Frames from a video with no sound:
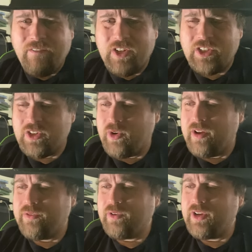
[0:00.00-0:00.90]
this soda
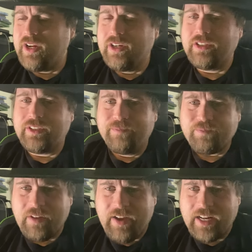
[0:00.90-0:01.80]
for years.
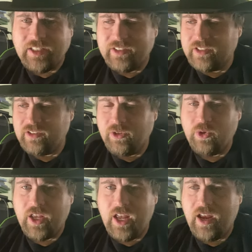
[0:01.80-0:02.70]
I've had it since I was a little
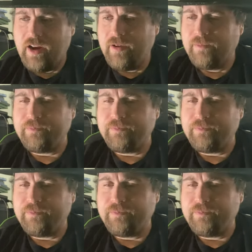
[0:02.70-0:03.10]
kid.